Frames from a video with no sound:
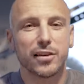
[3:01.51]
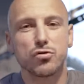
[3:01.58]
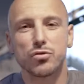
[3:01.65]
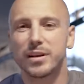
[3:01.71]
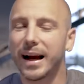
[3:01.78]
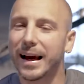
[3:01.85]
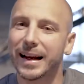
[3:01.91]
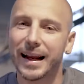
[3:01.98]
And you
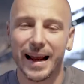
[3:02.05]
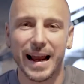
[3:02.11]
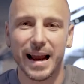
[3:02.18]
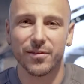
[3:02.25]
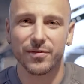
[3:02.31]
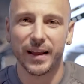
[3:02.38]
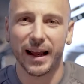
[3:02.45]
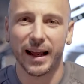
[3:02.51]
got to
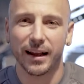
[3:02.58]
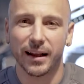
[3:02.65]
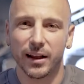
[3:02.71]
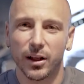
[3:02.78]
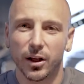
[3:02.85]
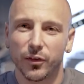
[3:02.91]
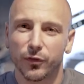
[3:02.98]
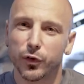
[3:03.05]
have that
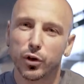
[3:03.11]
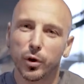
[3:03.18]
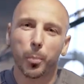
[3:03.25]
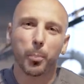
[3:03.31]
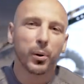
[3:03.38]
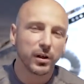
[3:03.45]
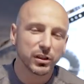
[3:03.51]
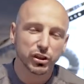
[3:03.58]
for you to
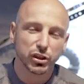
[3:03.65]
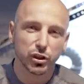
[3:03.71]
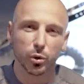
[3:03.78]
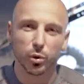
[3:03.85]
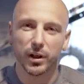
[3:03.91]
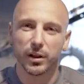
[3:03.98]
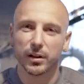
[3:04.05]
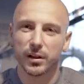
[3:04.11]
punch
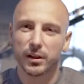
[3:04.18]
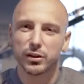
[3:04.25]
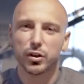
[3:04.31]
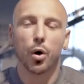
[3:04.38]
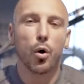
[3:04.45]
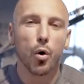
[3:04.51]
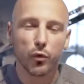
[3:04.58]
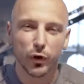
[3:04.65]
through it,
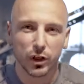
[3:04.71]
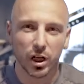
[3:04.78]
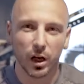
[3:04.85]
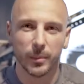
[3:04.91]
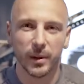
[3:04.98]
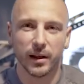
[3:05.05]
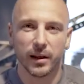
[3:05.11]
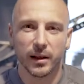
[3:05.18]
to
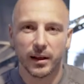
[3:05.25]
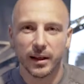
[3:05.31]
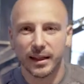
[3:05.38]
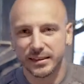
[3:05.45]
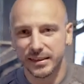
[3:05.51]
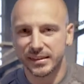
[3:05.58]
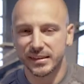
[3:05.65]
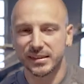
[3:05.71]
overcome it, and to